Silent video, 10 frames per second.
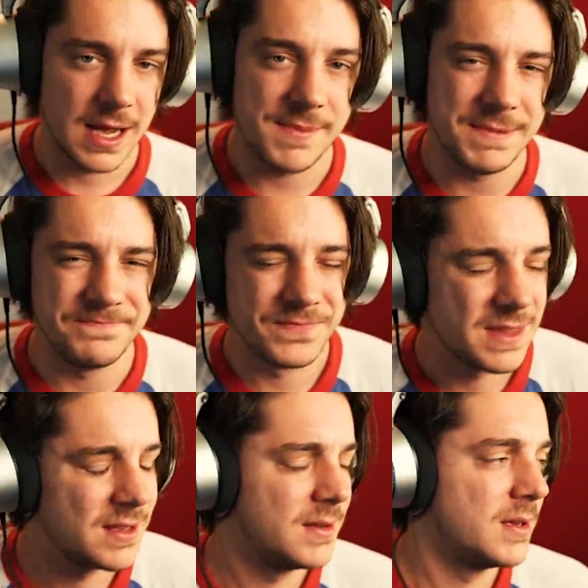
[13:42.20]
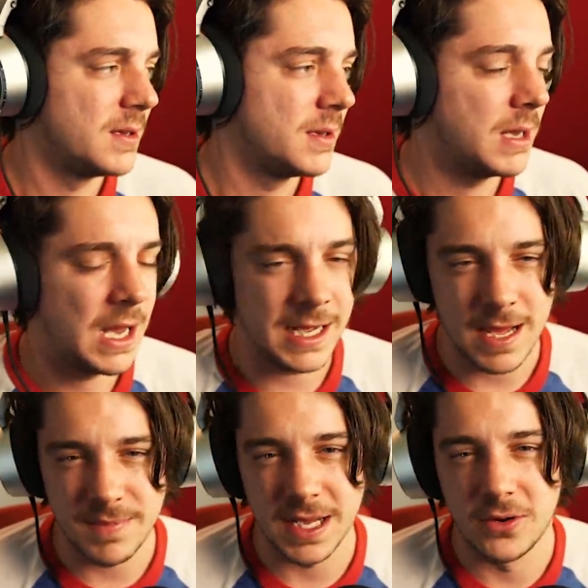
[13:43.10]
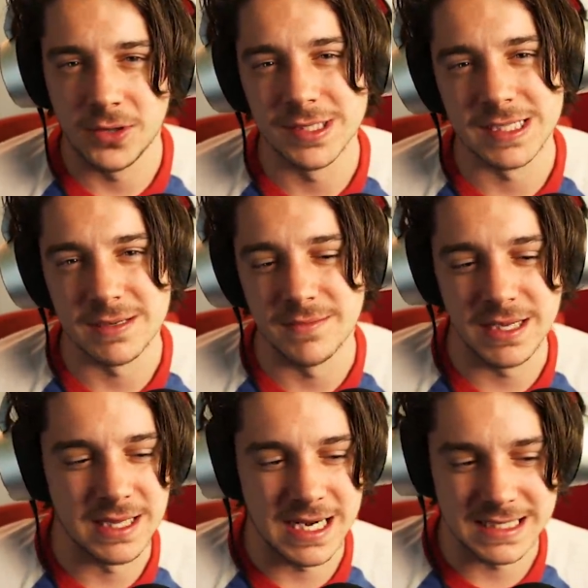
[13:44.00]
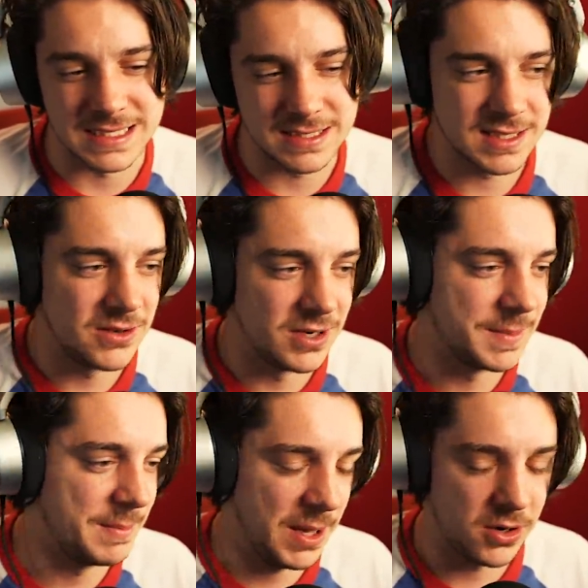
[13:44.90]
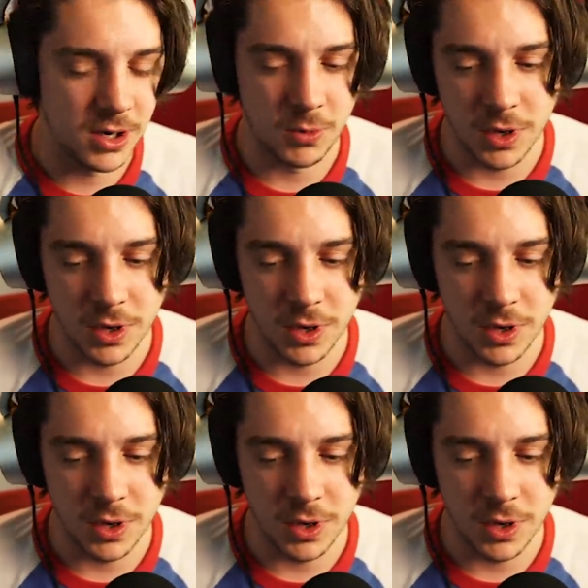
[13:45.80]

I mean, a game being old doesn't mean that it's going to be better or